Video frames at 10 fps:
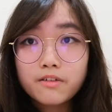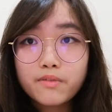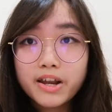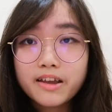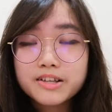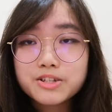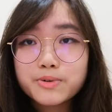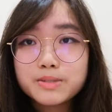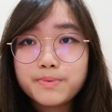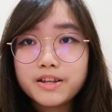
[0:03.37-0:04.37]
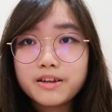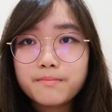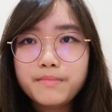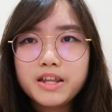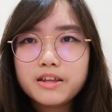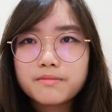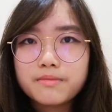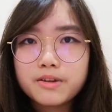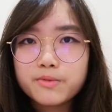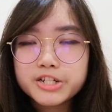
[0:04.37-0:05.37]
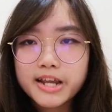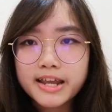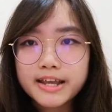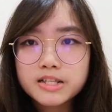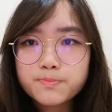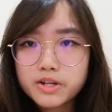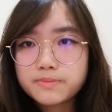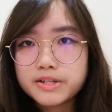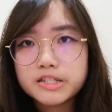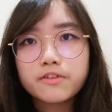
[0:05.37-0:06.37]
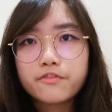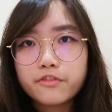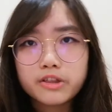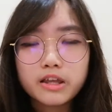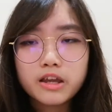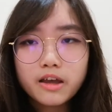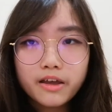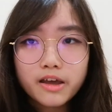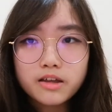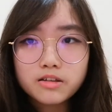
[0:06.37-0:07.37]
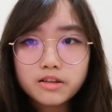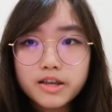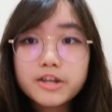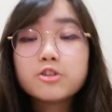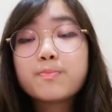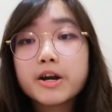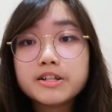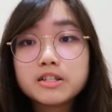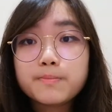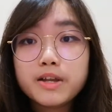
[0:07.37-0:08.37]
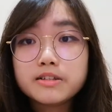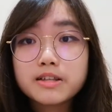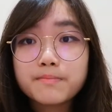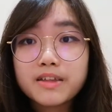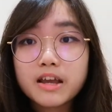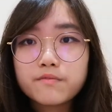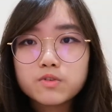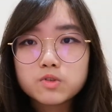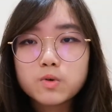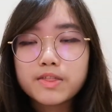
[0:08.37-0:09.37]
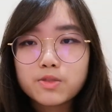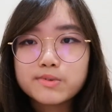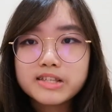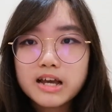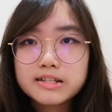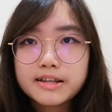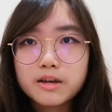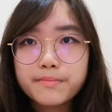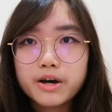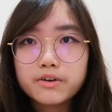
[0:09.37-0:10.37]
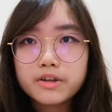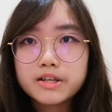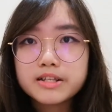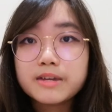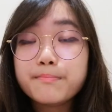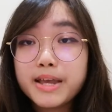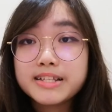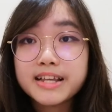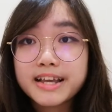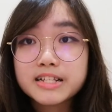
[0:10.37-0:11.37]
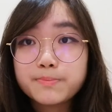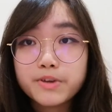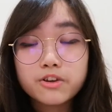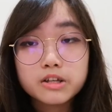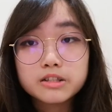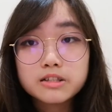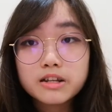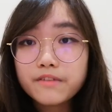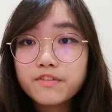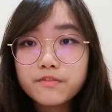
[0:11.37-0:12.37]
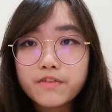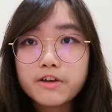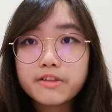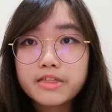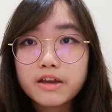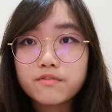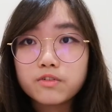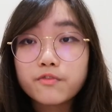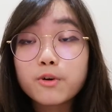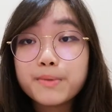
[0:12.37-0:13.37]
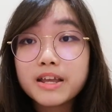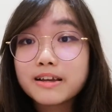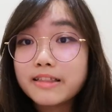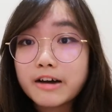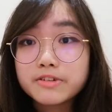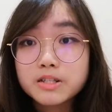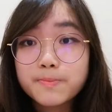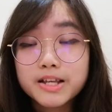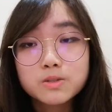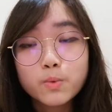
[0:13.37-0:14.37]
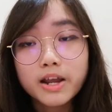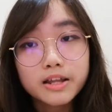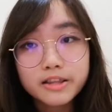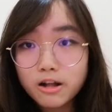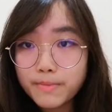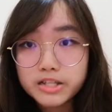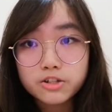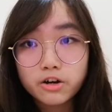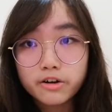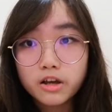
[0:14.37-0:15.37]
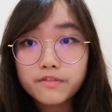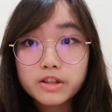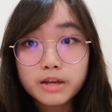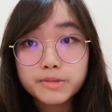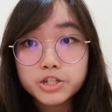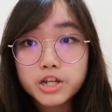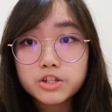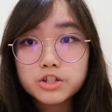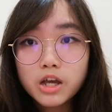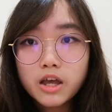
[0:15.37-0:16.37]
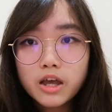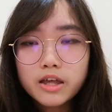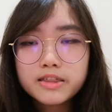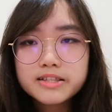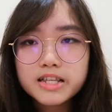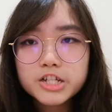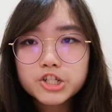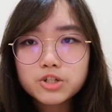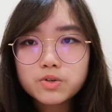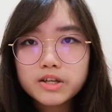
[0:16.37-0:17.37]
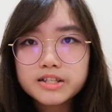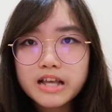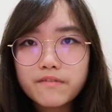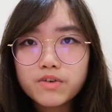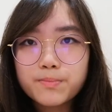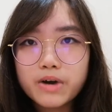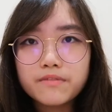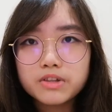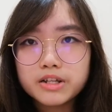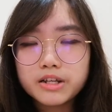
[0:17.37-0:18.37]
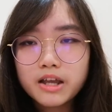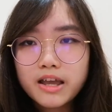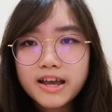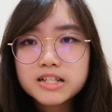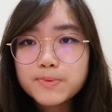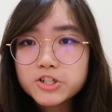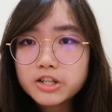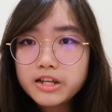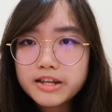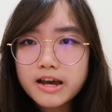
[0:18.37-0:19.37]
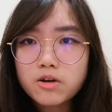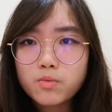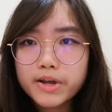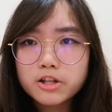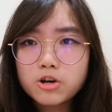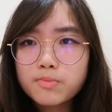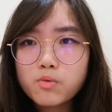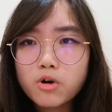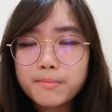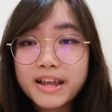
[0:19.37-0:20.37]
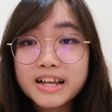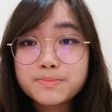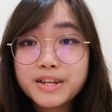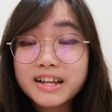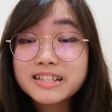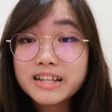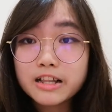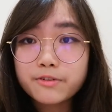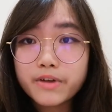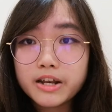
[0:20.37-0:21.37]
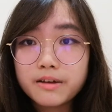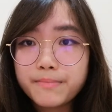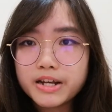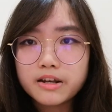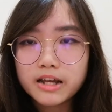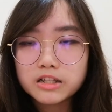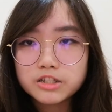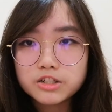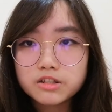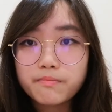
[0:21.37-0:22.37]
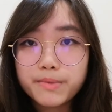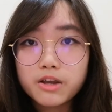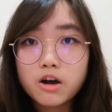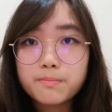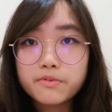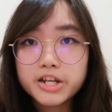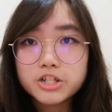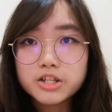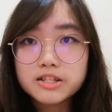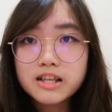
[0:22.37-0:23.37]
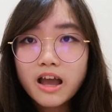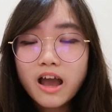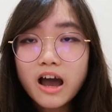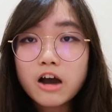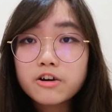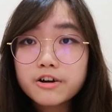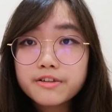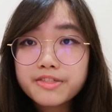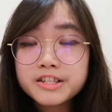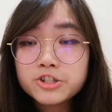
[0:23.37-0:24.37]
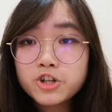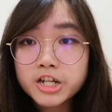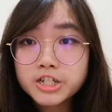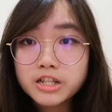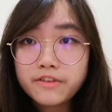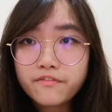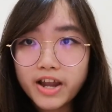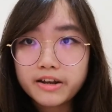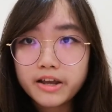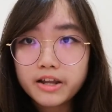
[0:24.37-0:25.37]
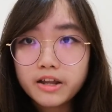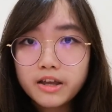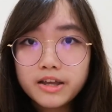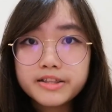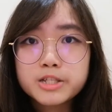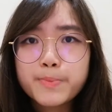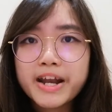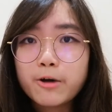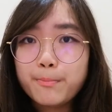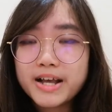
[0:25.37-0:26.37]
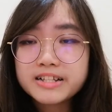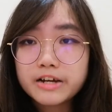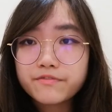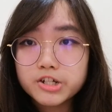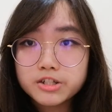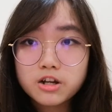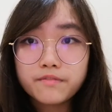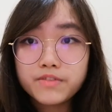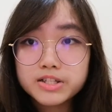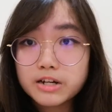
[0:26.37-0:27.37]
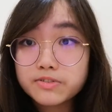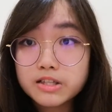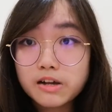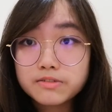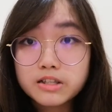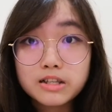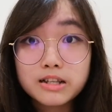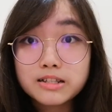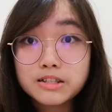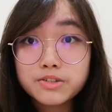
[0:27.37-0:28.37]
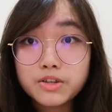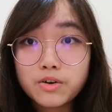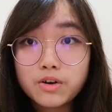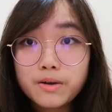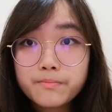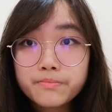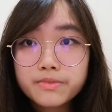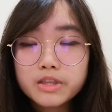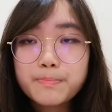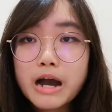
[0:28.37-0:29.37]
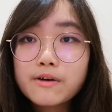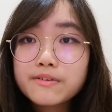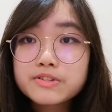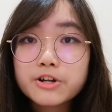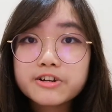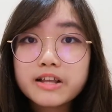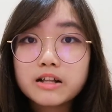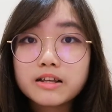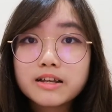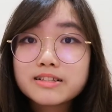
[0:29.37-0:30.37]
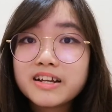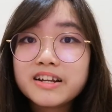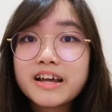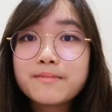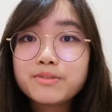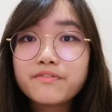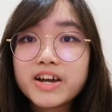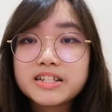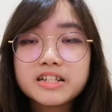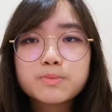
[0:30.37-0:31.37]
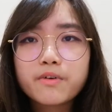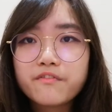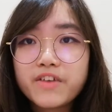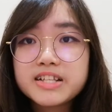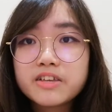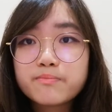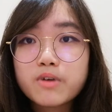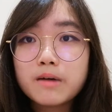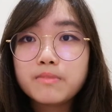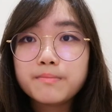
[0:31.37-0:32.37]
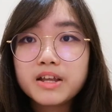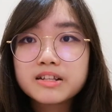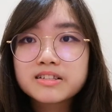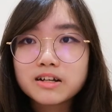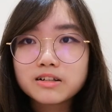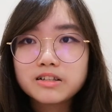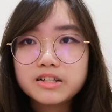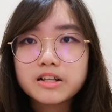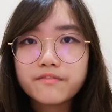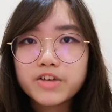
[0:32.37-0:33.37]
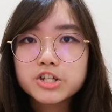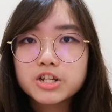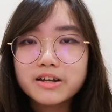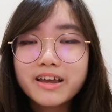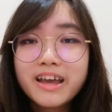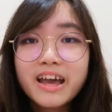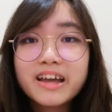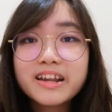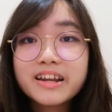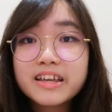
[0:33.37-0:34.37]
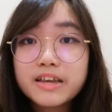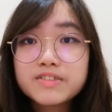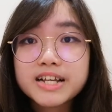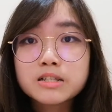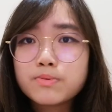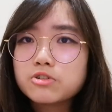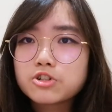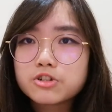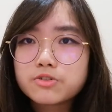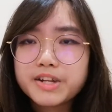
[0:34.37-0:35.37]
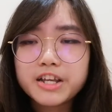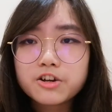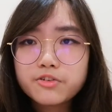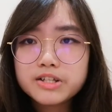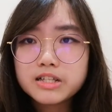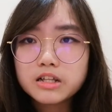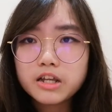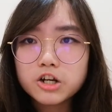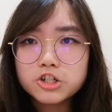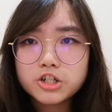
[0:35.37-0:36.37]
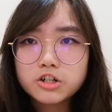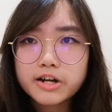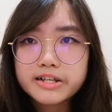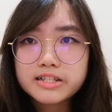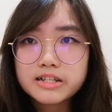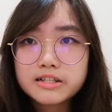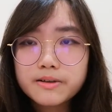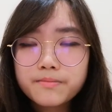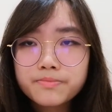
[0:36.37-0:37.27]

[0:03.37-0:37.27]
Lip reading: Writing has always been a medium in which I can express myself freely, and getting to participate in something I feel so enthusiastic about is an amazing experience, and I feel very thankful for being allowed a space where I can tell my story of climate change. This issue is ever prevalent, especially now when global warming has been accelerated by the negligence of big corporations. Our Earth is tragically finite, despite our best efforts to convince ourselves it isn't so. The power of storytelling is that it amplifies this pervasive problem in the subtleties of fiction, and that it gives exposure to the increasingly urgent crises.